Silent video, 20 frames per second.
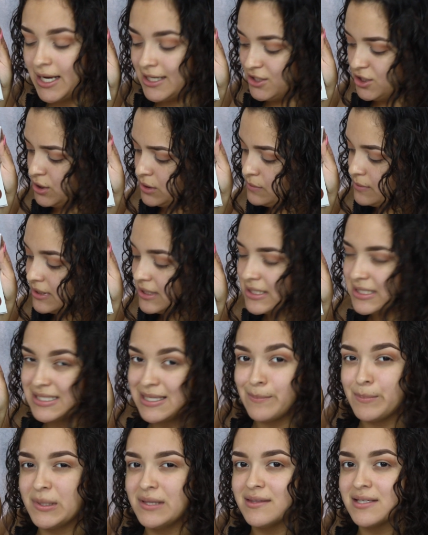I just want to
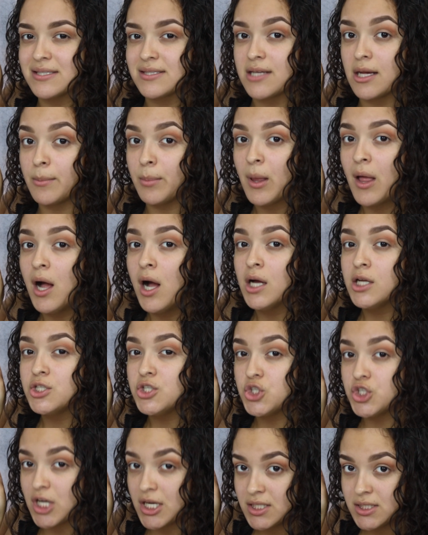deepen this up
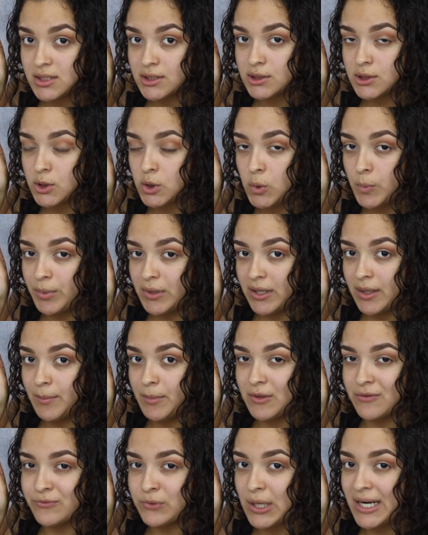just a little bit
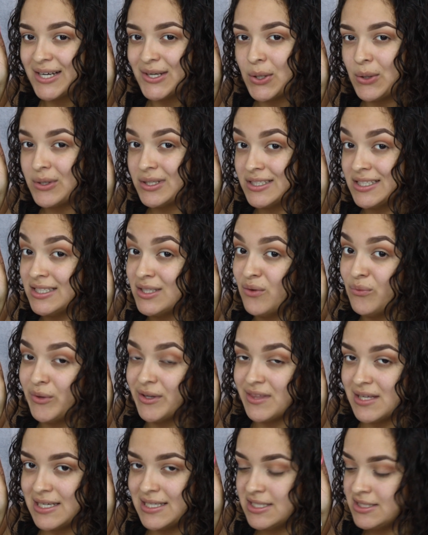before I go in
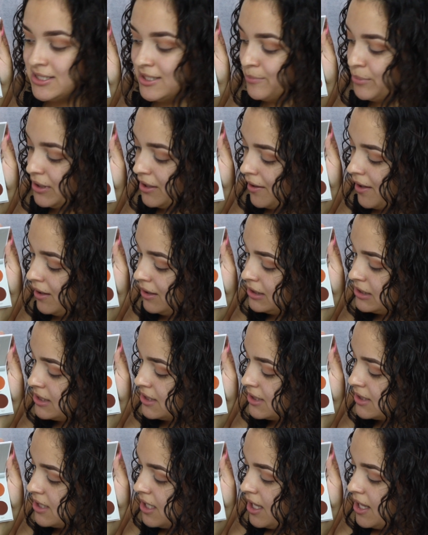with any deeper
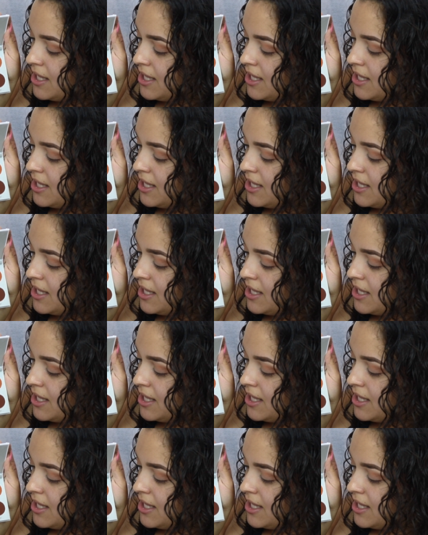colors.